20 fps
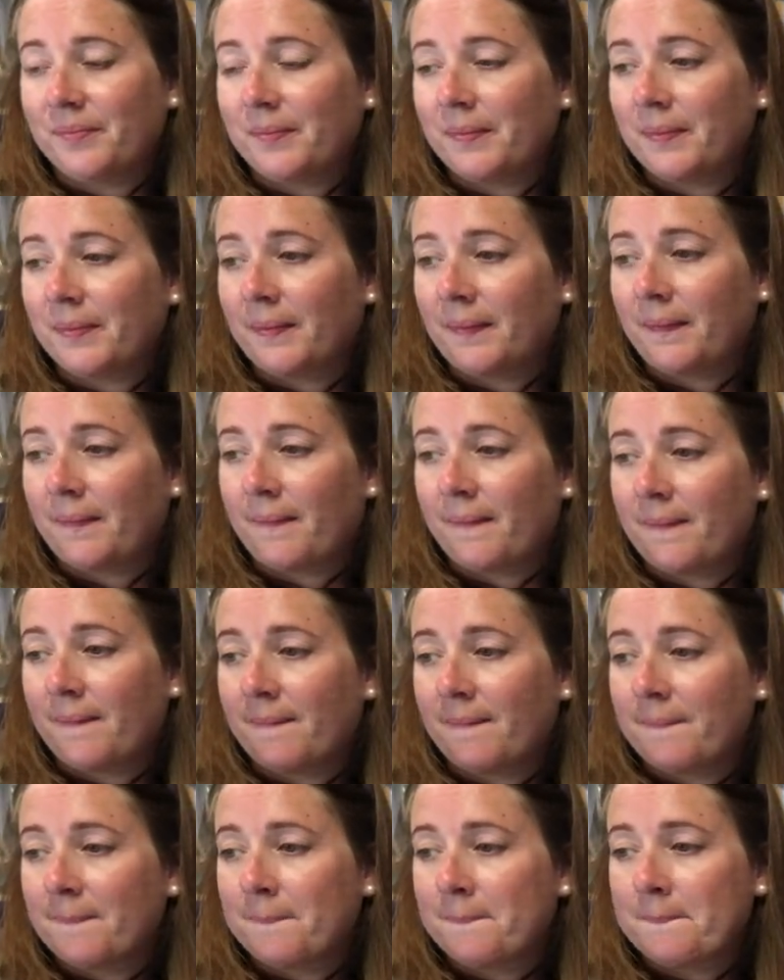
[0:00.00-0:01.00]

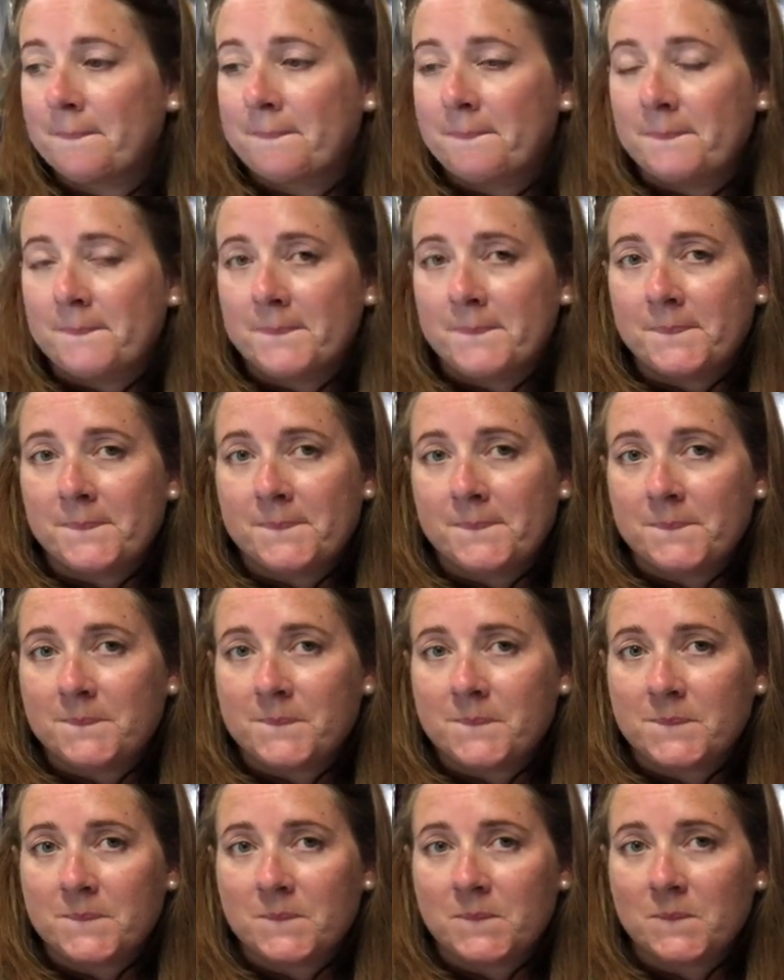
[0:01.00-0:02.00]

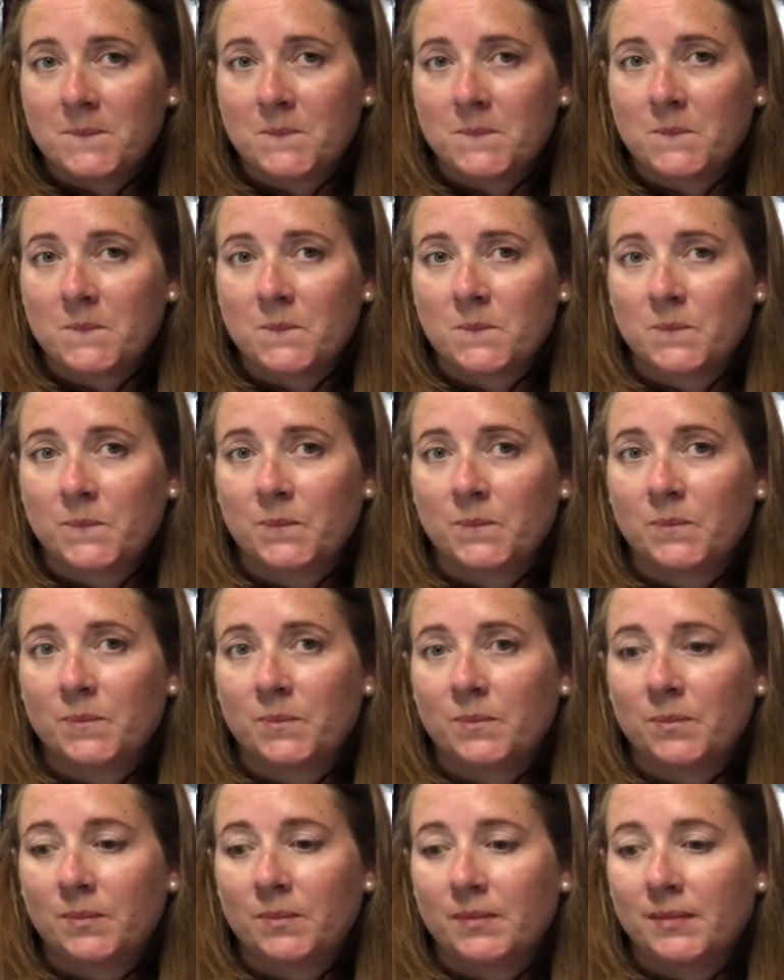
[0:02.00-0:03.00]

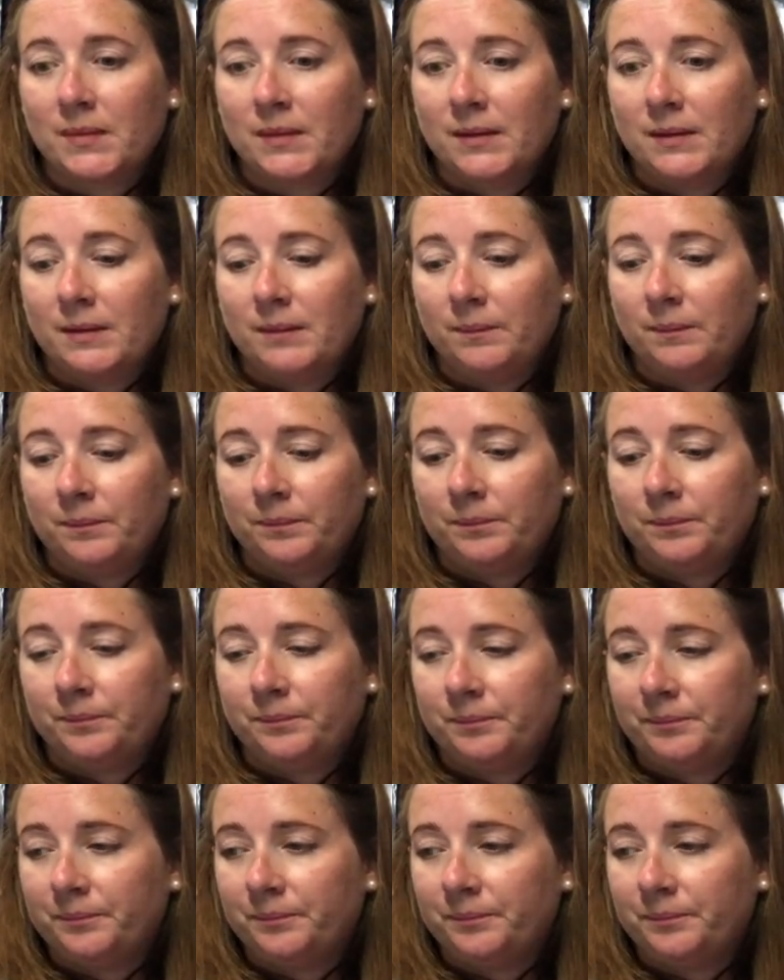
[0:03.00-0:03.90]
(not speaking)